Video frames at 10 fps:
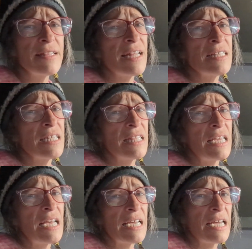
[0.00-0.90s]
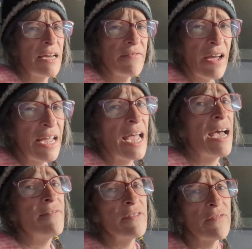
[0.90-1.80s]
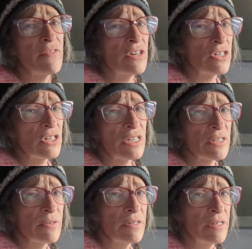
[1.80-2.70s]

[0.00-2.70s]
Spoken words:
That's a thing I have. I have to finish things